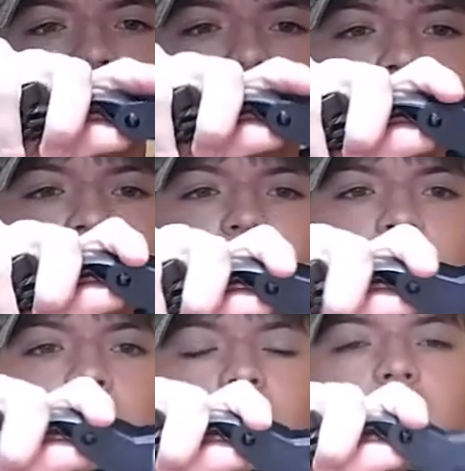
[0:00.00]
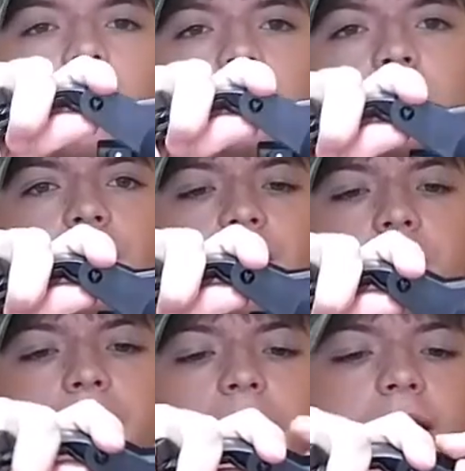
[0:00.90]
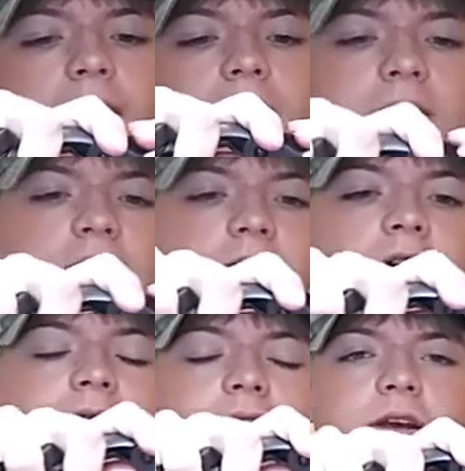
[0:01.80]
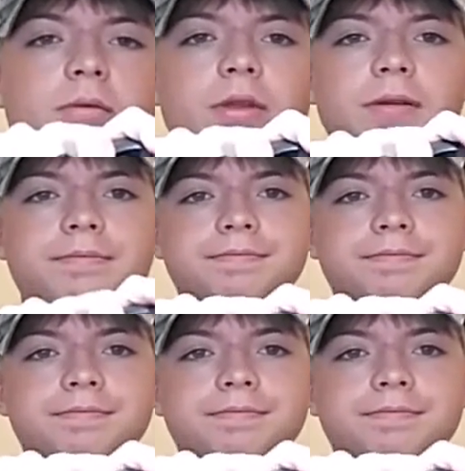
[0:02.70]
Well, locks on there, and then I sit it there and video with it.